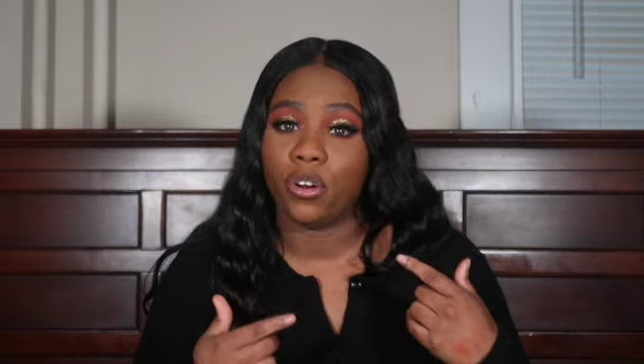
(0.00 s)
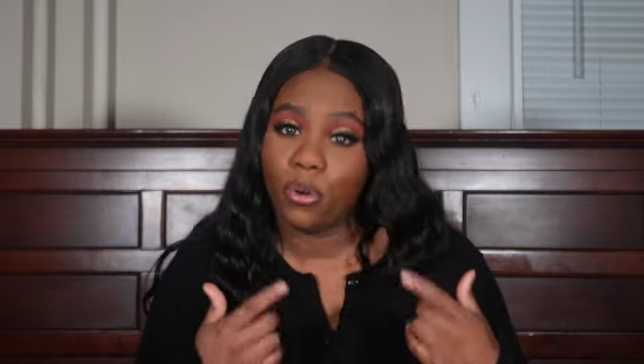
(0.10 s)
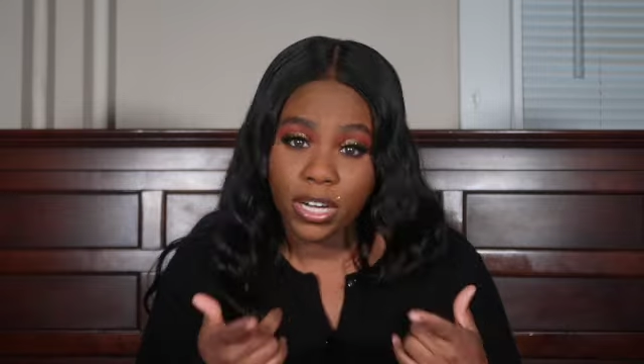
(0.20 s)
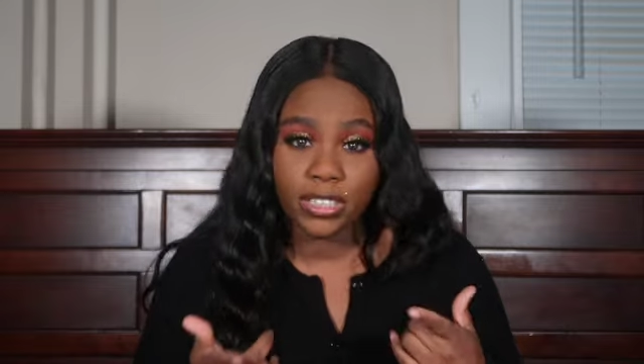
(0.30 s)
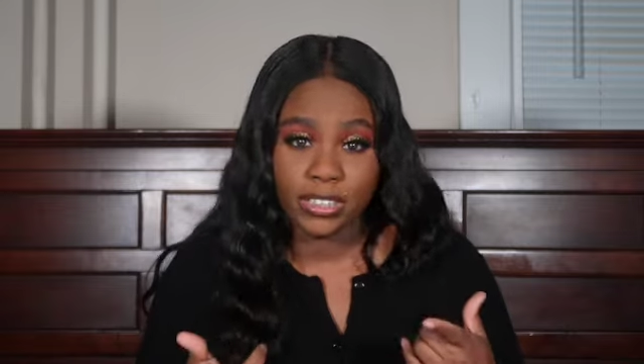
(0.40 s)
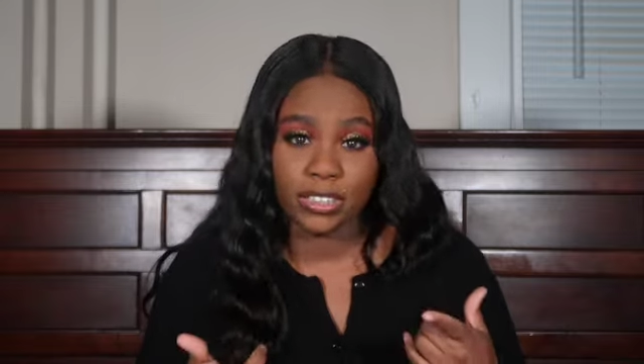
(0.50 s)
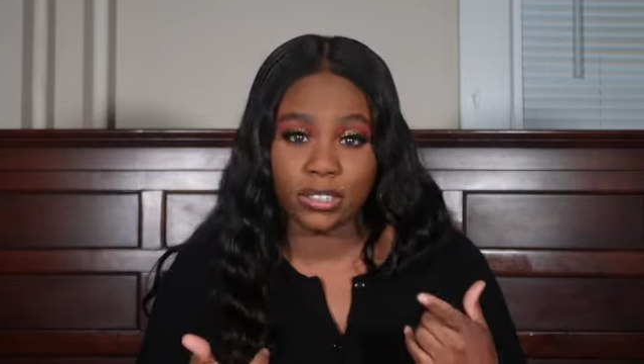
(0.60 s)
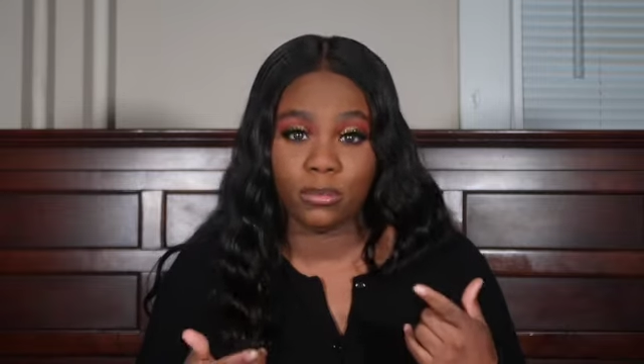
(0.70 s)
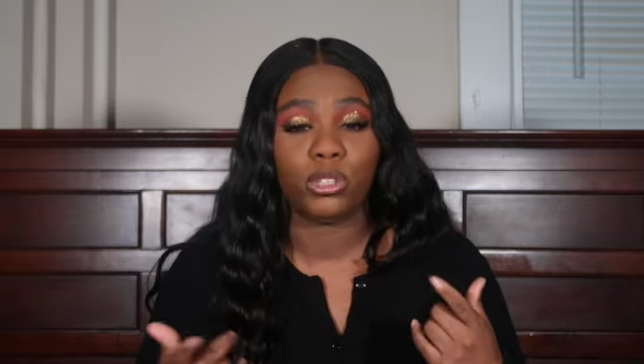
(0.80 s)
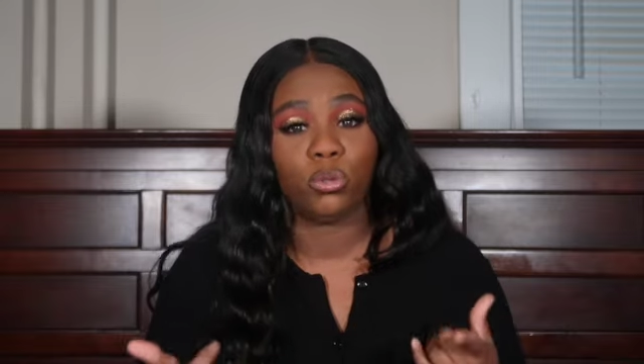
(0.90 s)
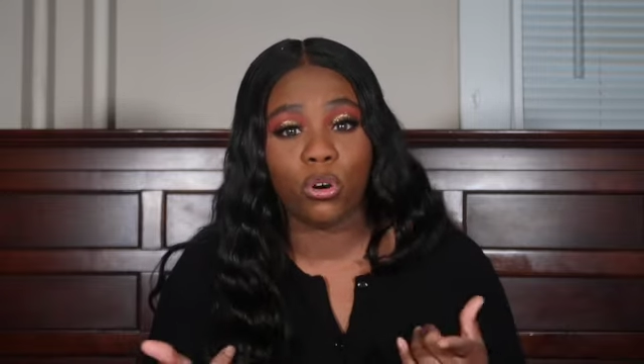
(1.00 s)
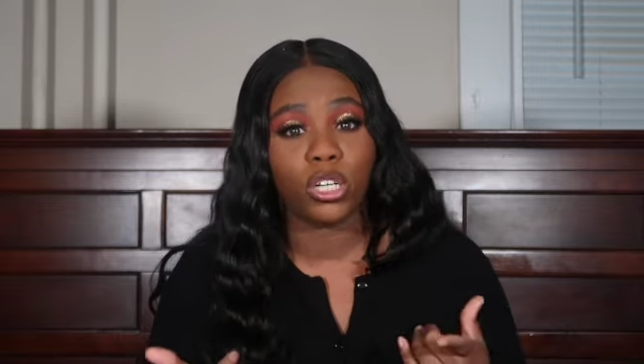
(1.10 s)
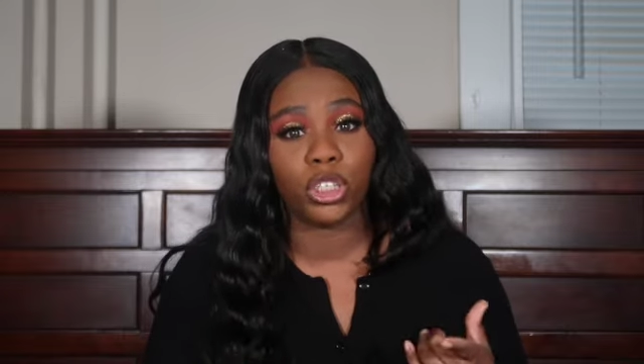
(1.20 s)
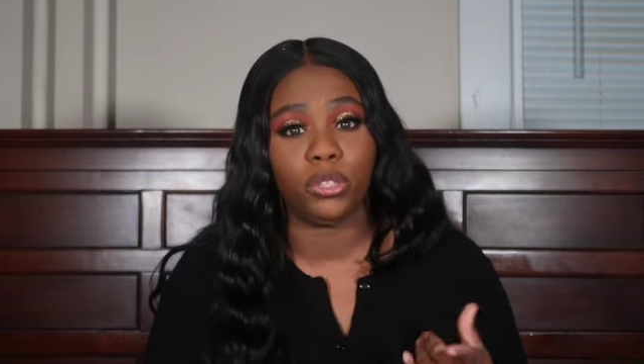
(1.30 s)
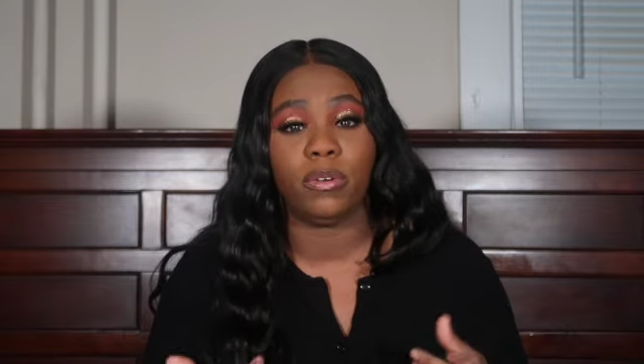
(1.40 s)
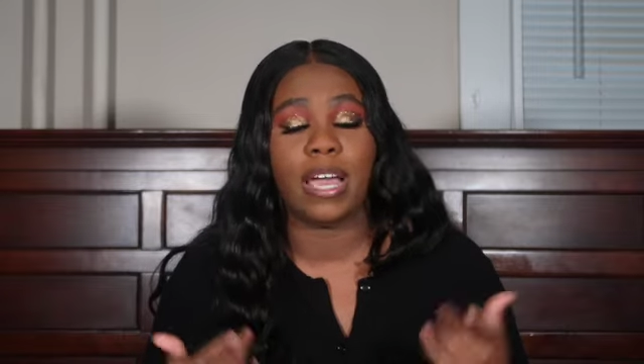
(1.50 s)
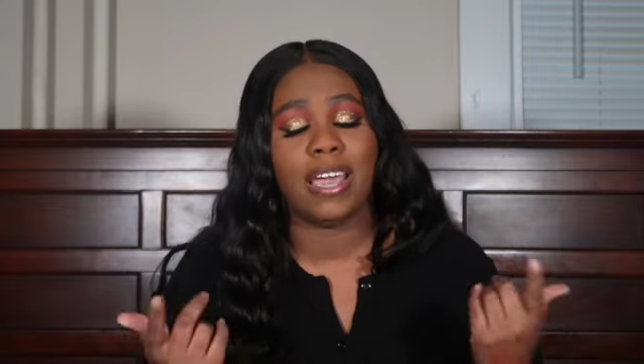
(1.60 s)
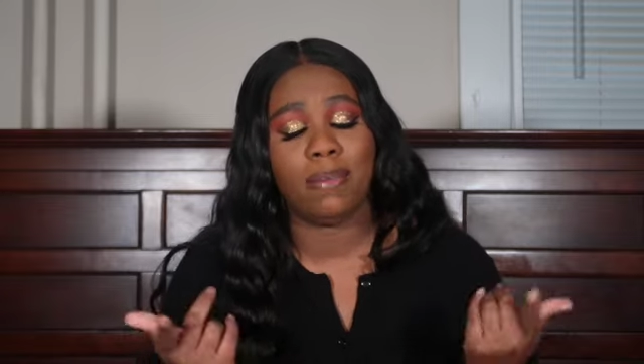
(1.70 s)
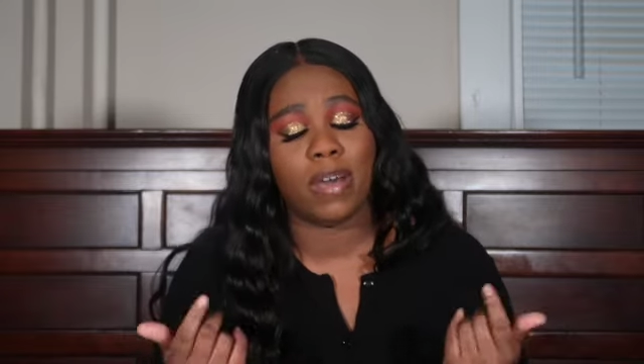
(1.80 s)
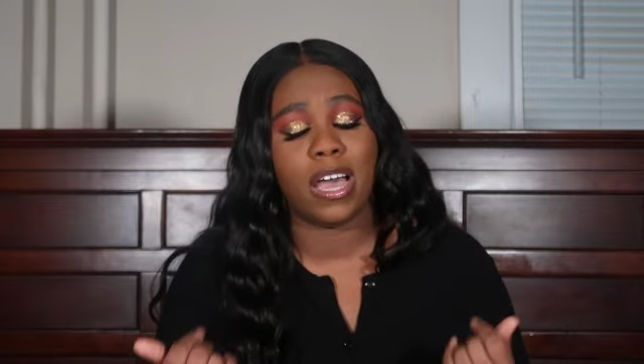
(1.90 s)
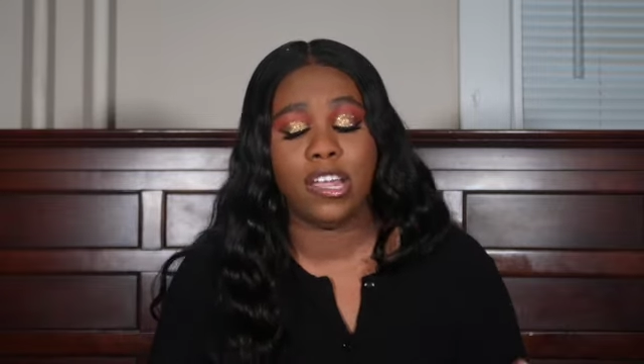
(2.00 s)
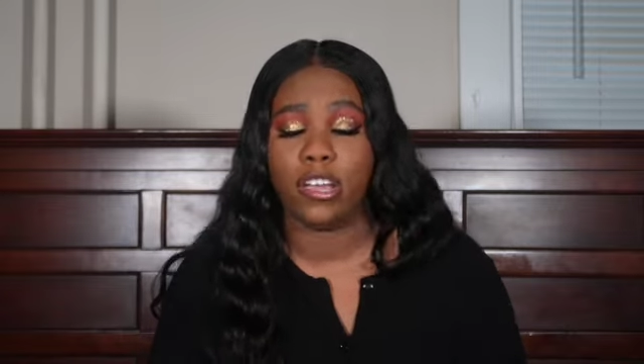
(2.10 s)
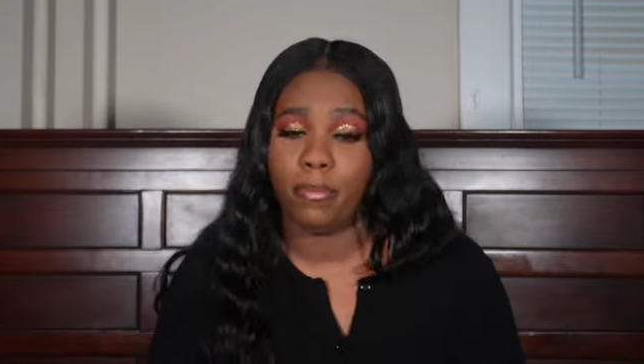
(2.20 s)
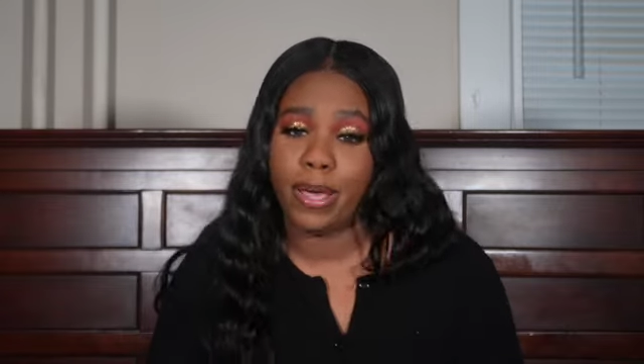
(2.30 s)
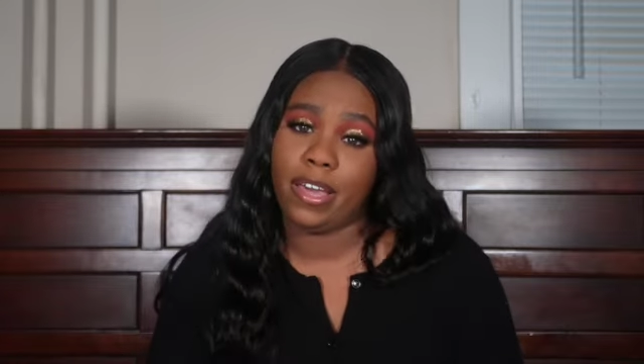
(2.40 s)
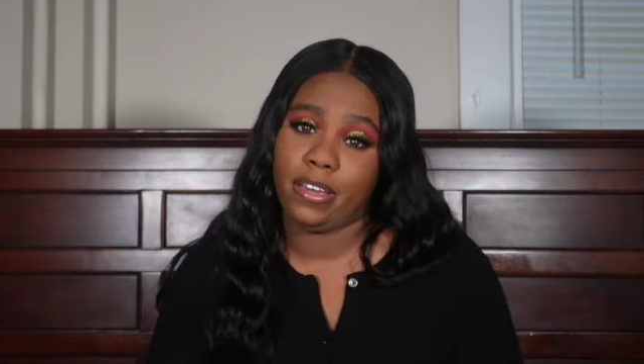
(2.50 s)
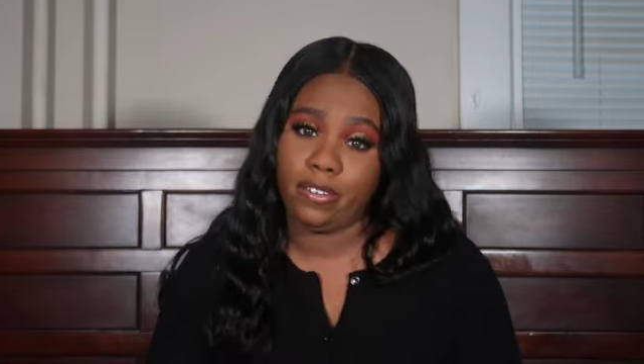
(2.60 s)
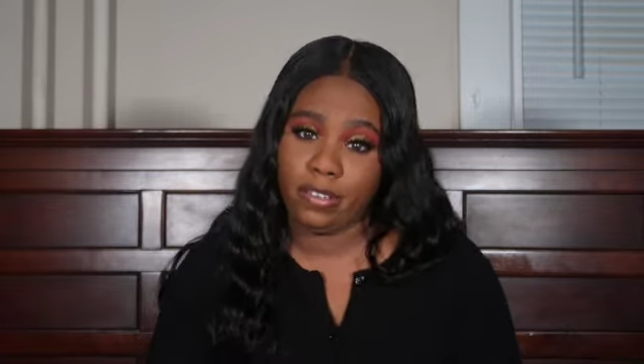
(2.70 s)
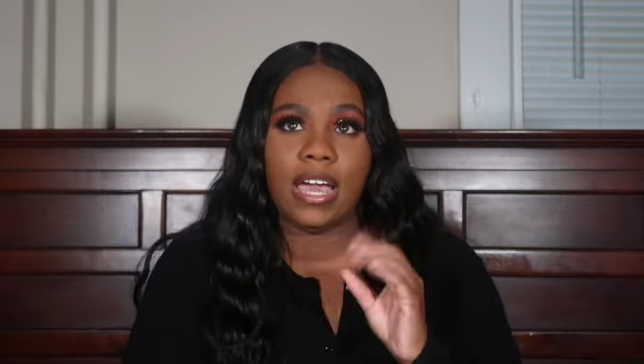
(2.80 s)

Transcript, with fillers: criticism towards you and behind your back.